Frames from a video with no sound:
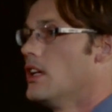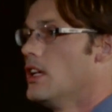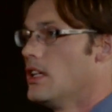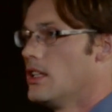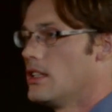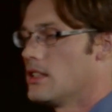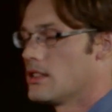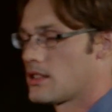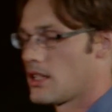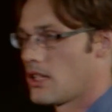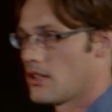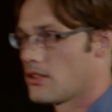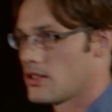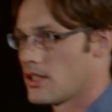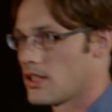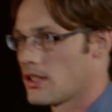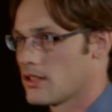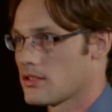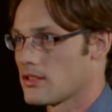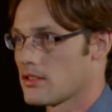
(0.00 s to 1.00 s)
in South
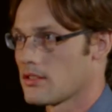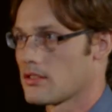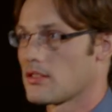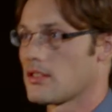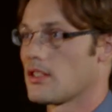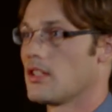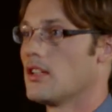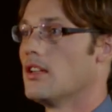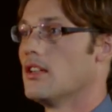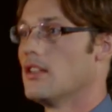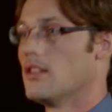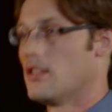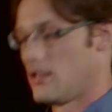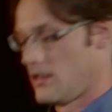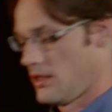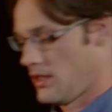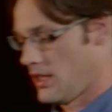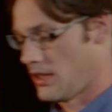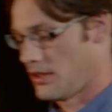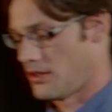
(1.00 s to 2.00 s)
Texas. Thank